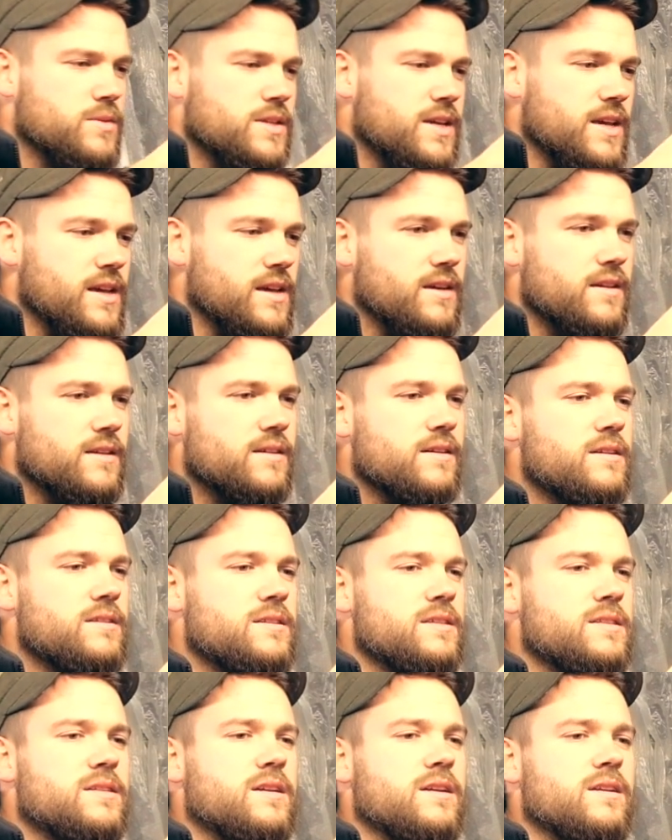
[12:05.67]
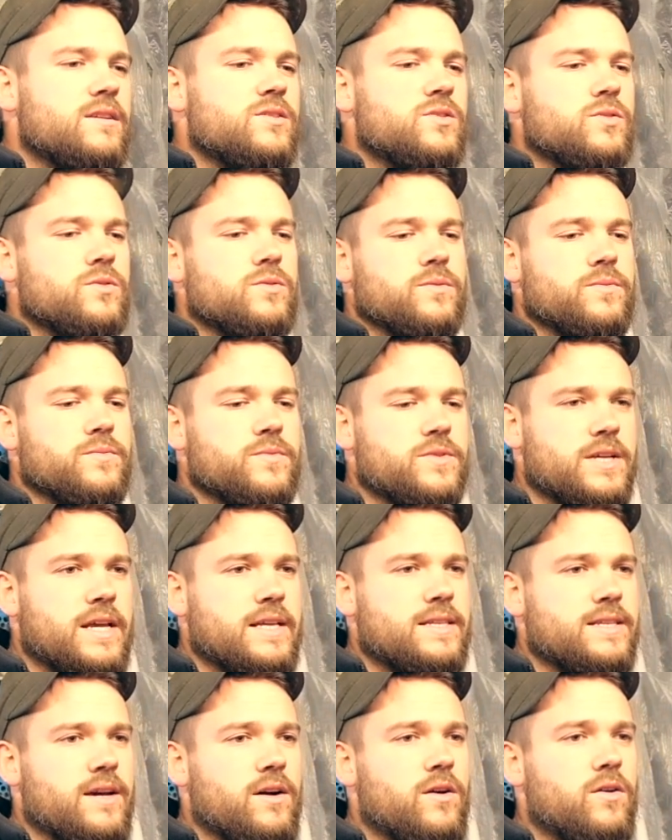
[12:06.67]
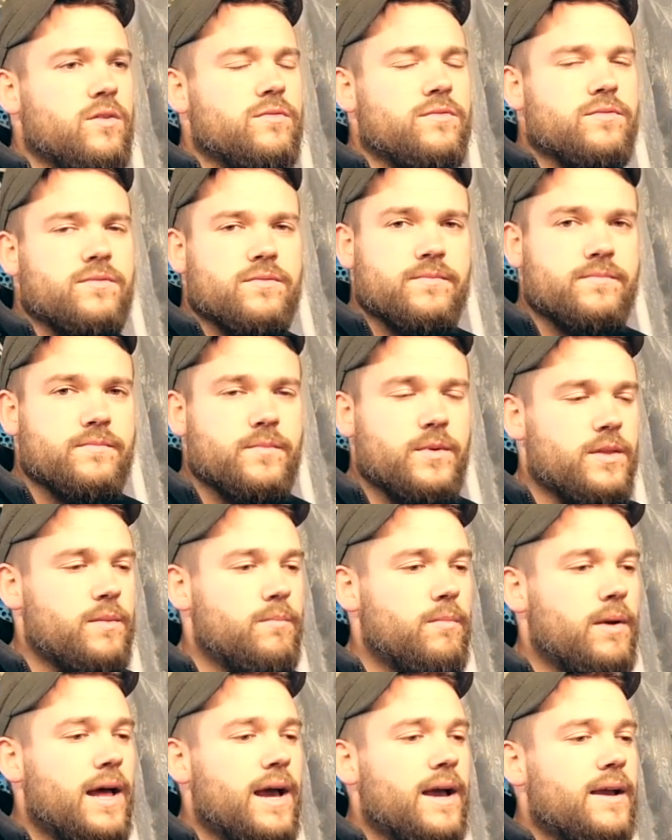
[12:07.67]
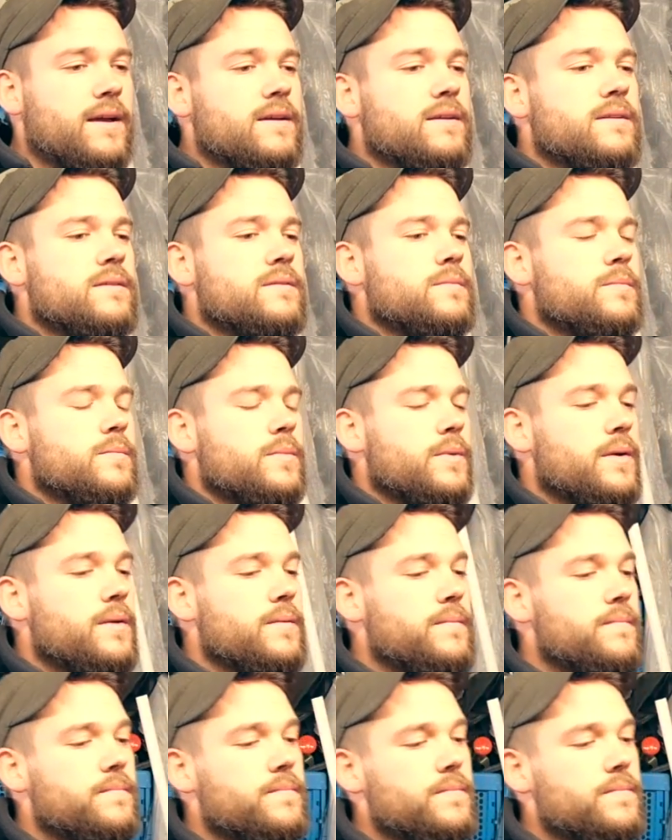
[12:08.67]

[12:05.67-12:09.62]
seat because it's going to sort of set it off with the black. But